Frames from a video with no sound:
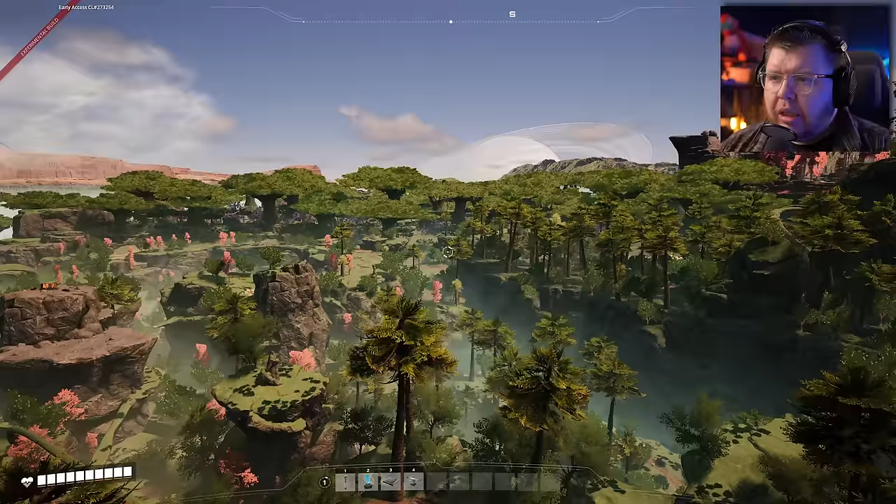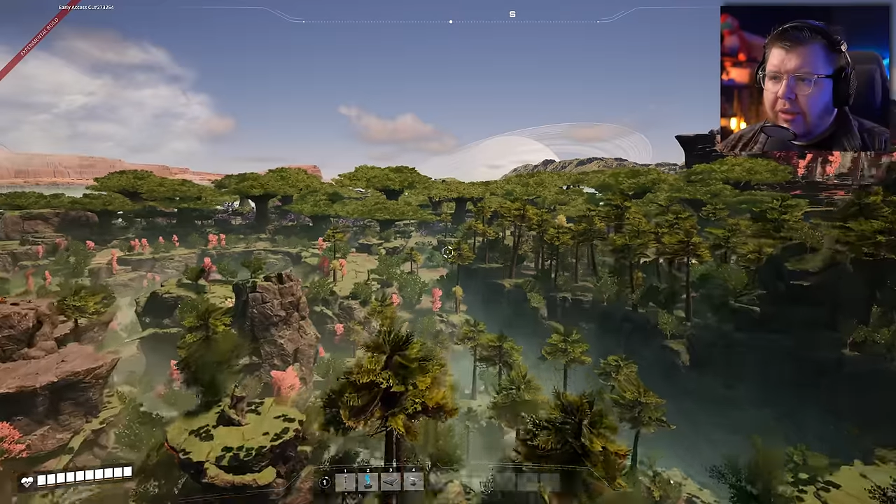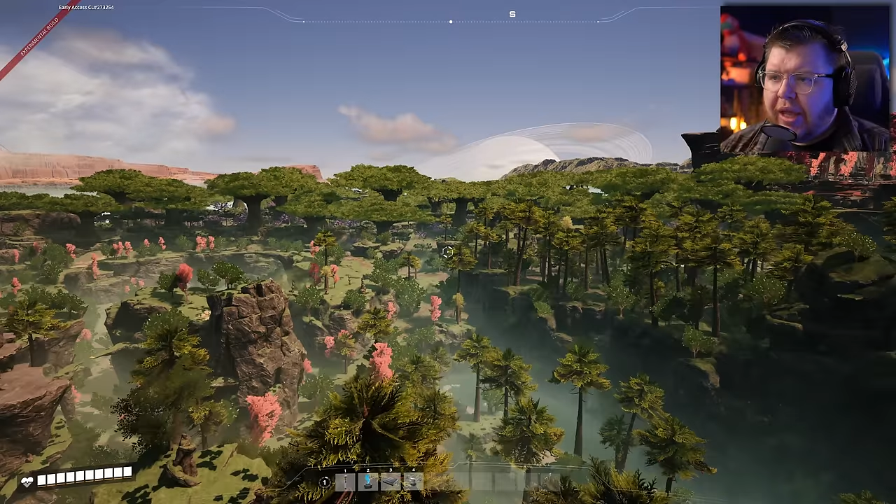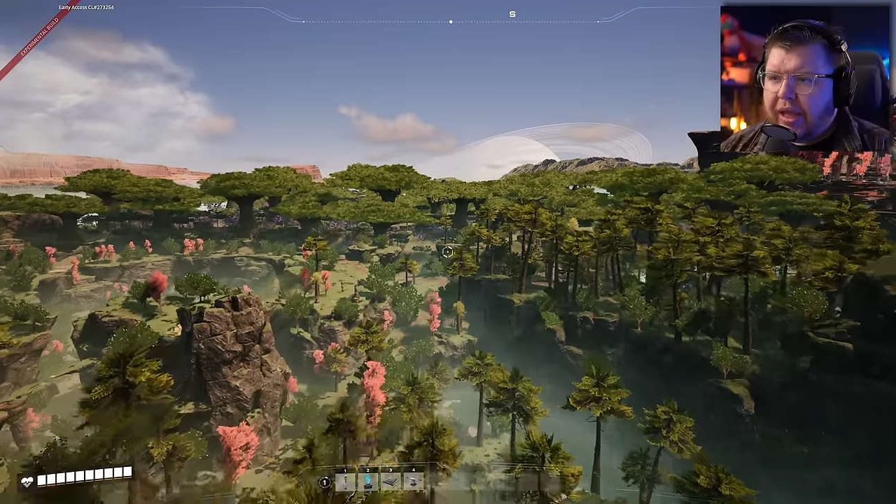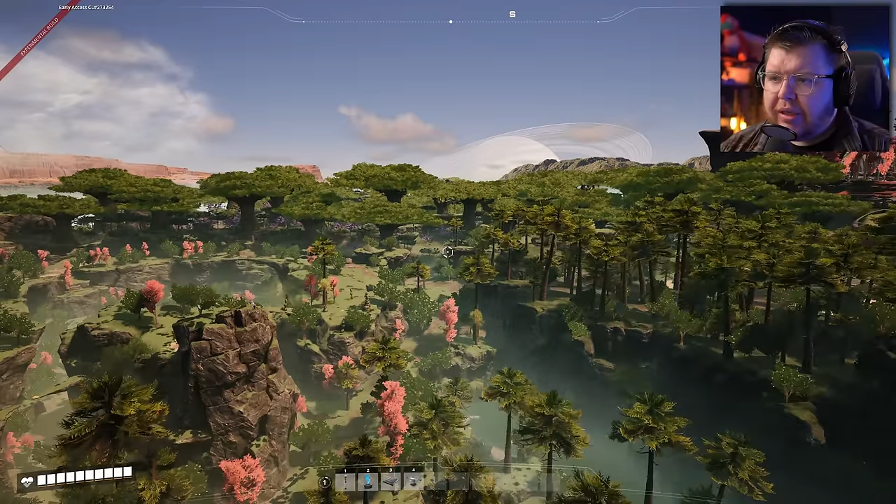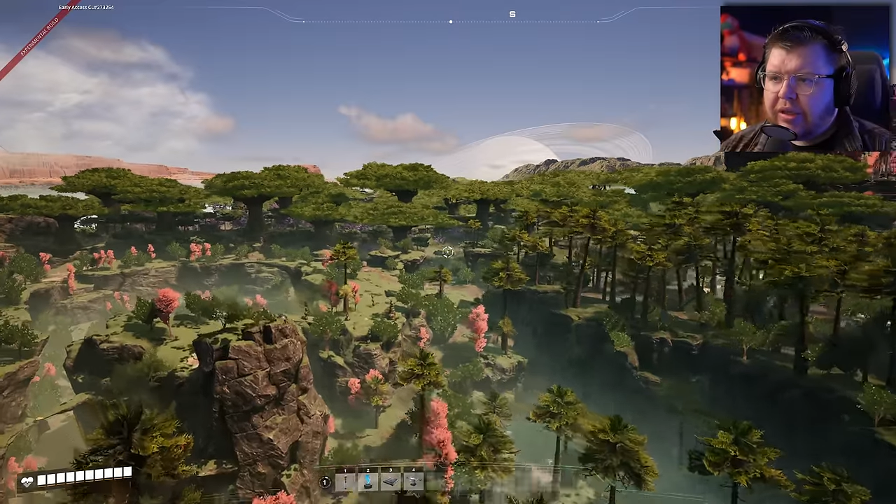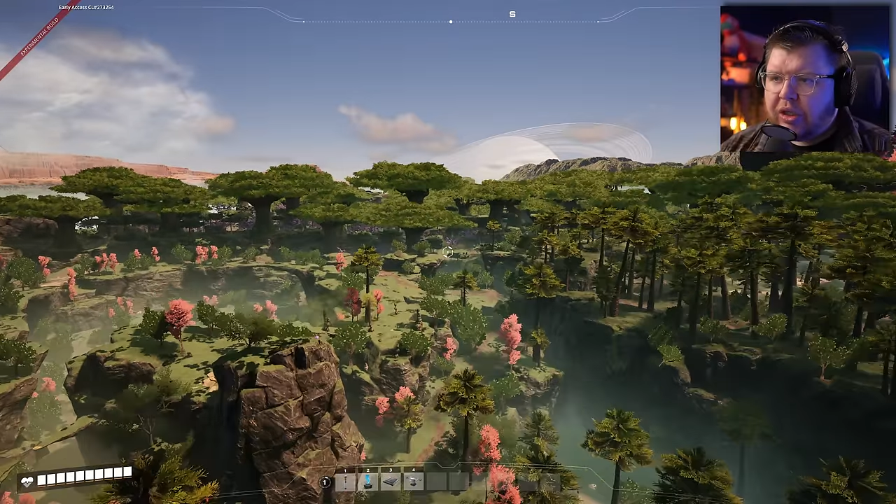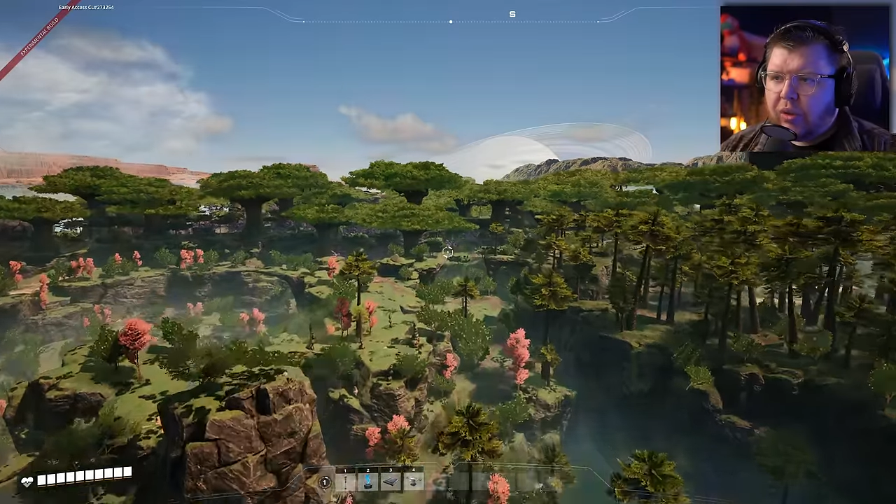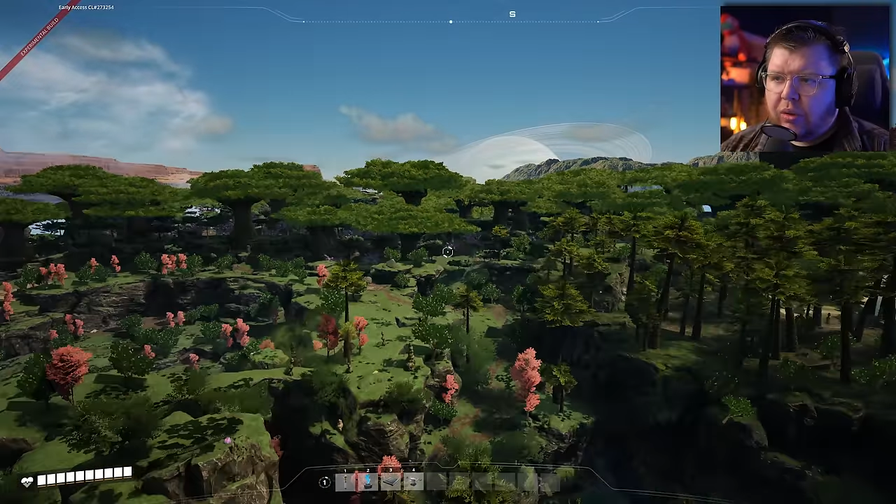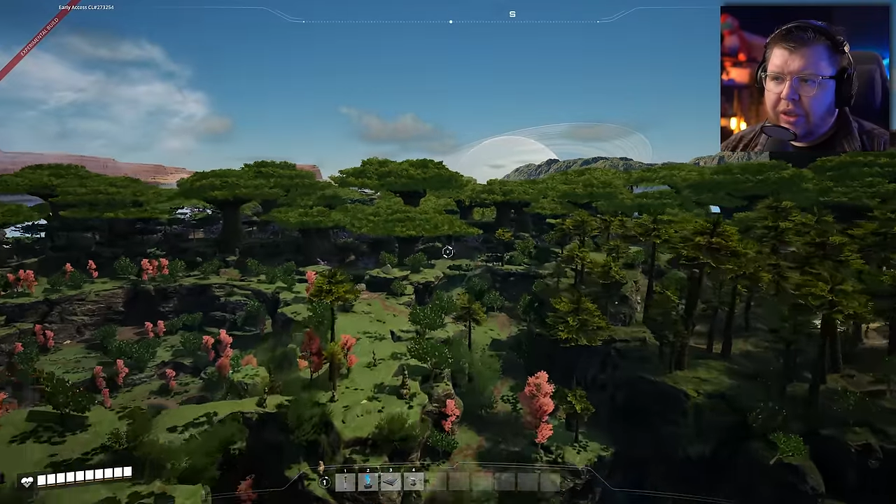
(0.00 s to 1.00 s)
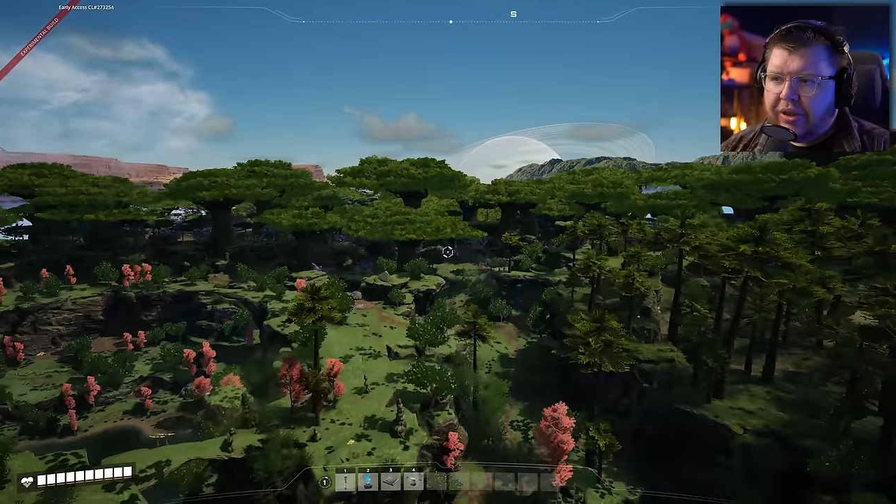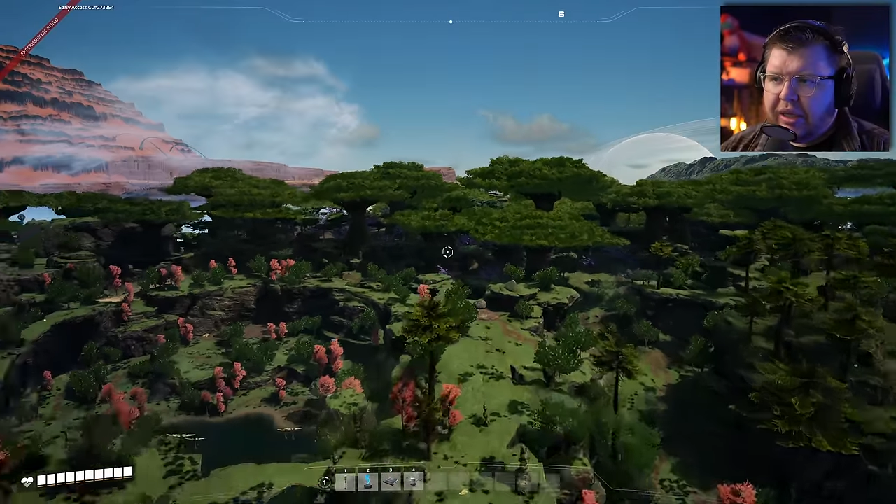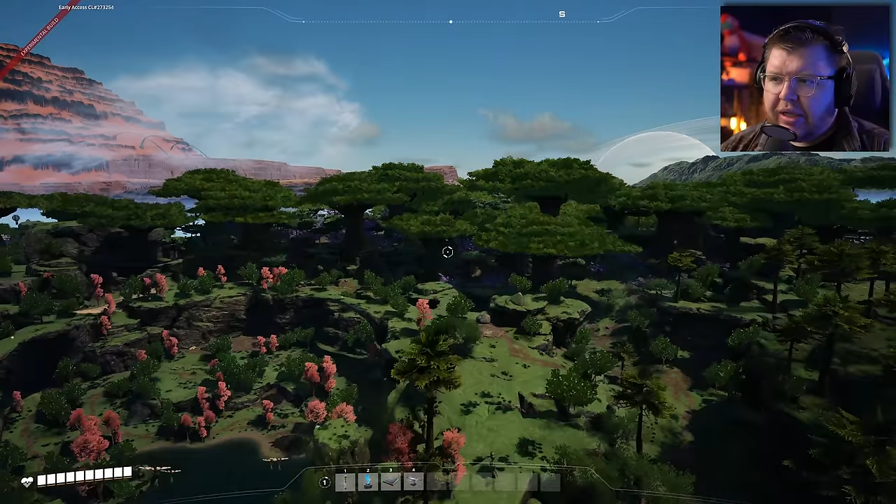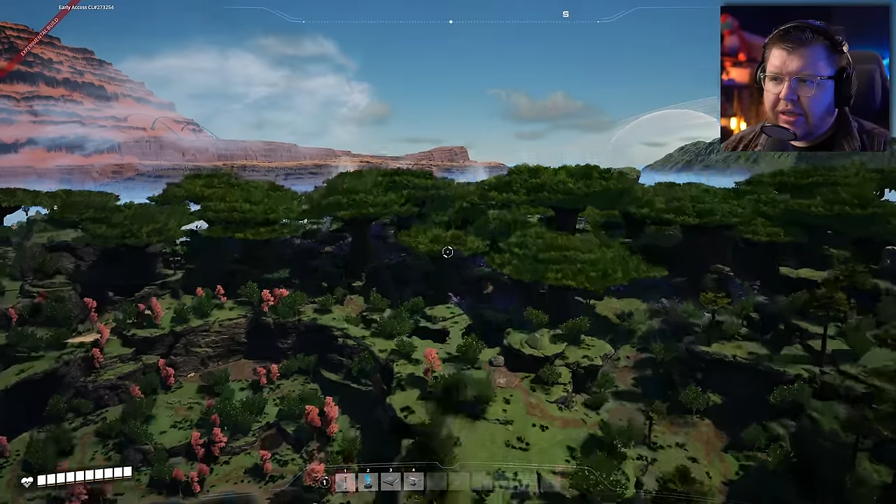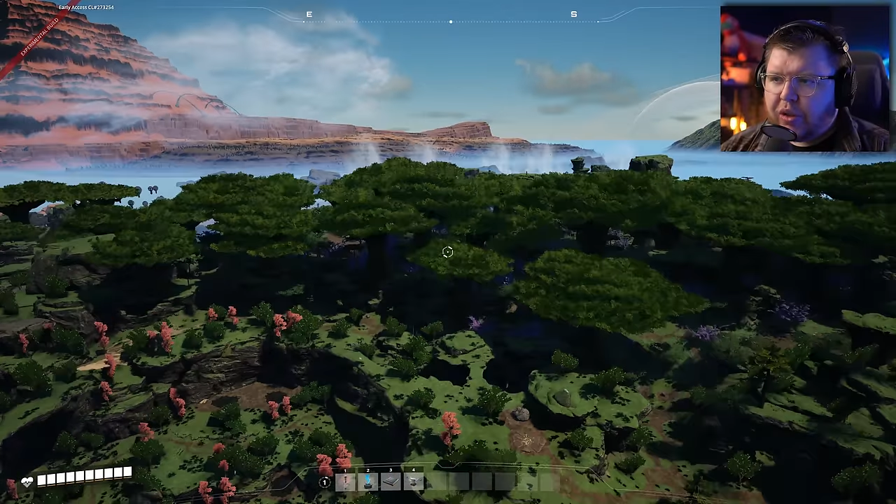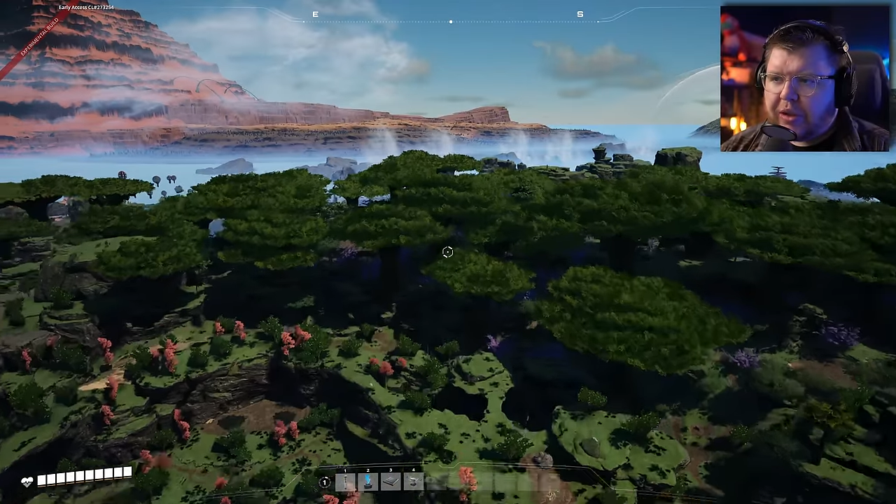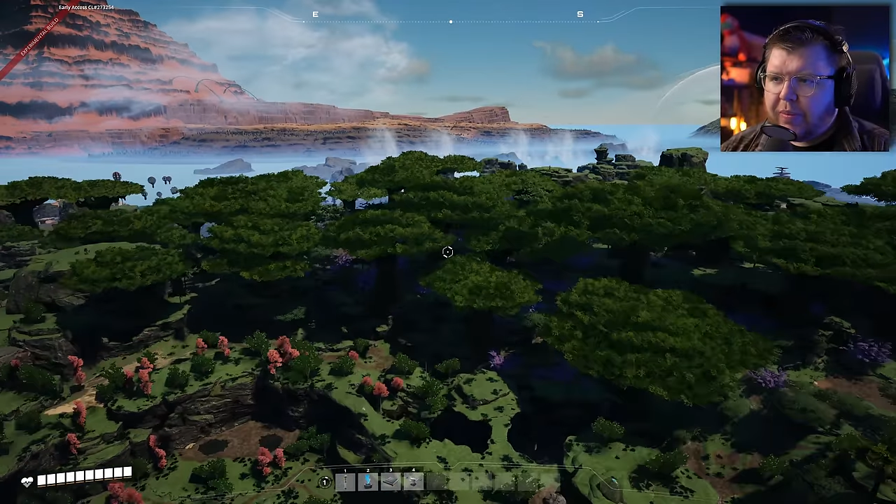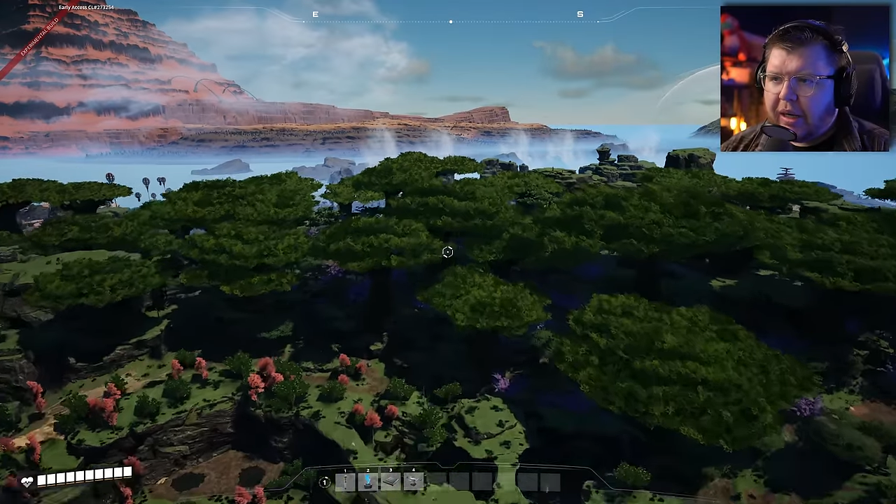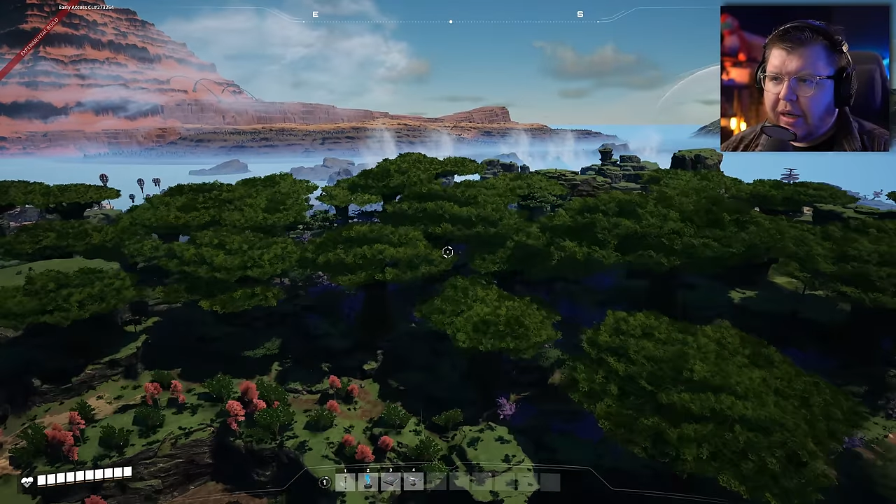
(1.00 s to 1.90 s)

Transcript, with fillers: That's the only thing that's coming to mind.